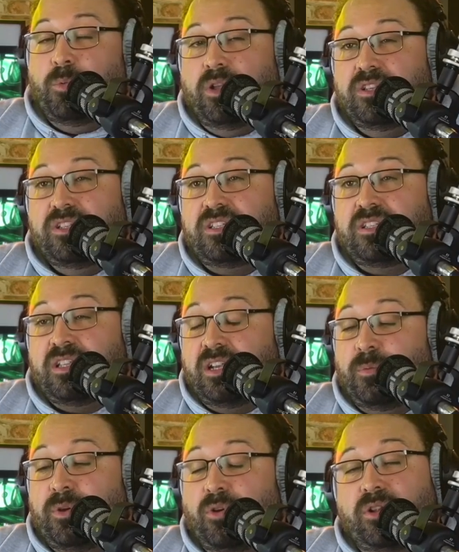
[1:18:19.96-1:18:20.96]
the ones
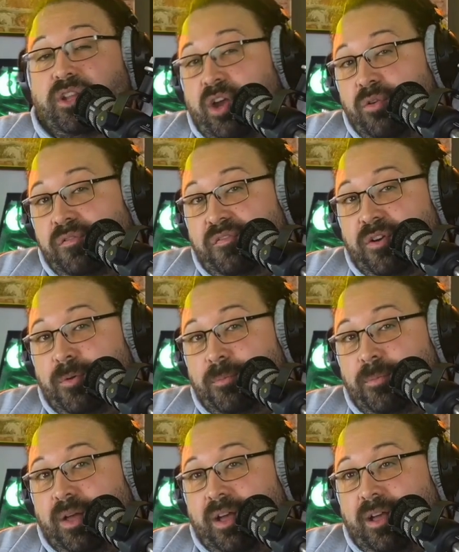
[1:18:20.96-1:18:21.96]
that we all know
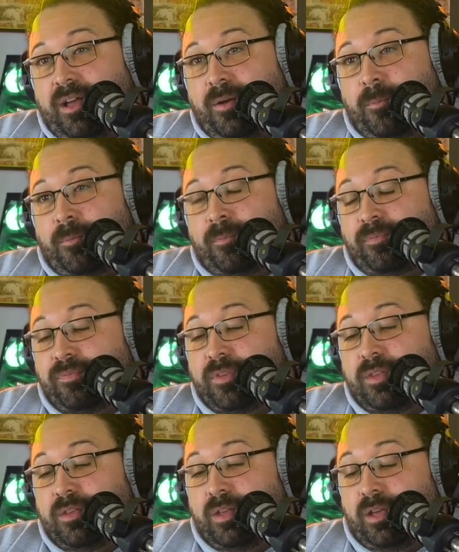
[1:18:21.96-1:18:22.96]
from
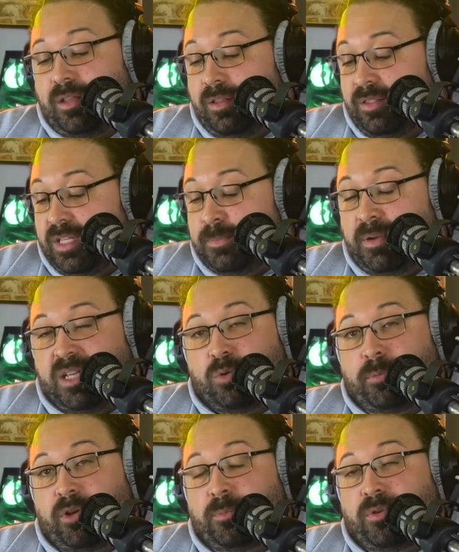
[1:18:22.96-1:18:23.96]
This Place
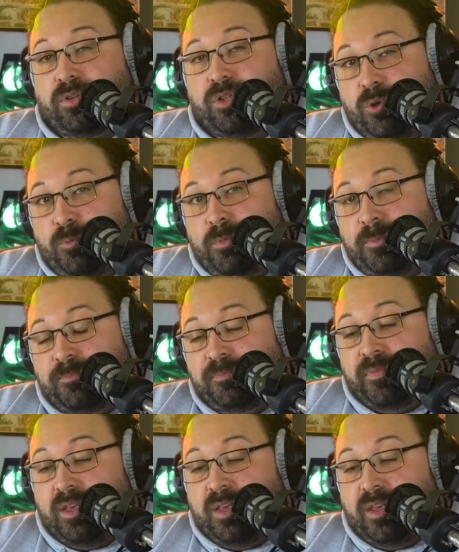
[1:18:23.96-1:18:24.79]
Will Become Your Tomb,